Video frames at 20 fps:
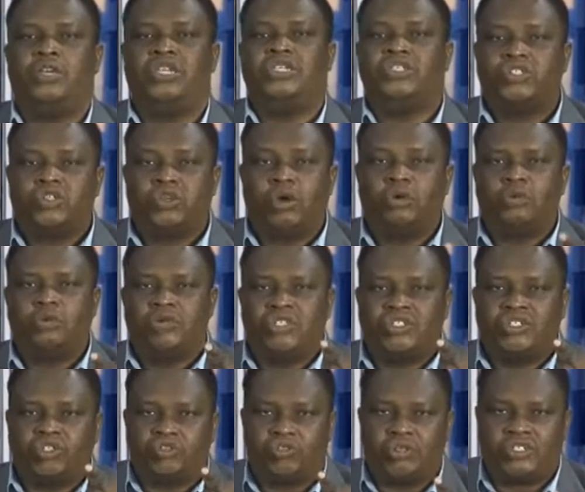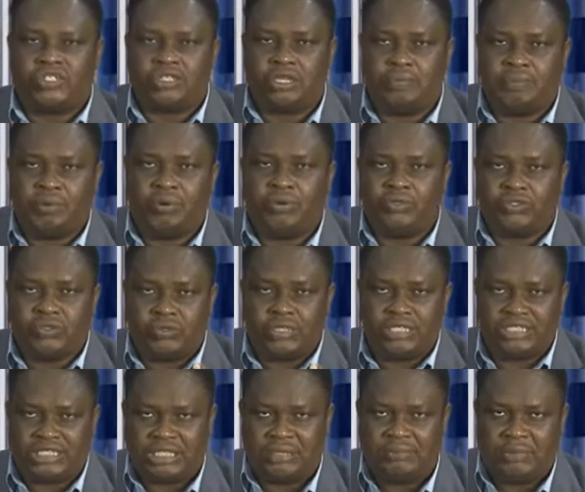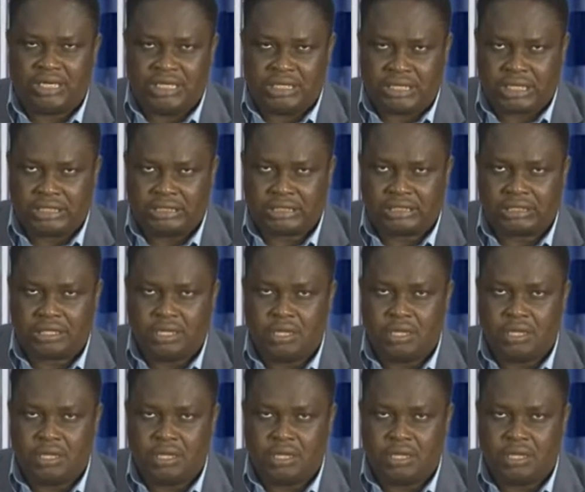is always traceable to the team leaders.